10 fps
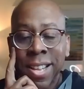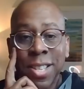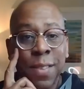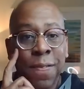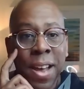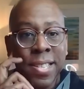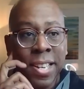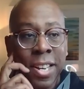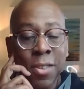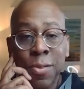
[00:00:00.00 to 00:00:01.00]
this is fast
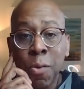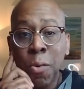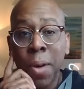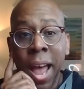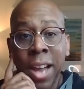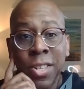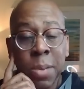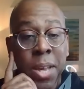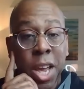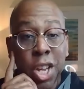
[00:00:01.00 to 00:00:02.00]
said, there will actually
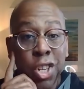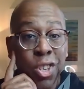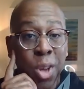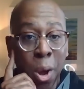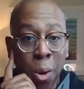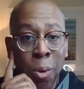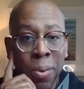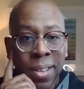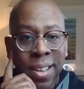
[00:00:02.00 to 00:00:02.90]
be a show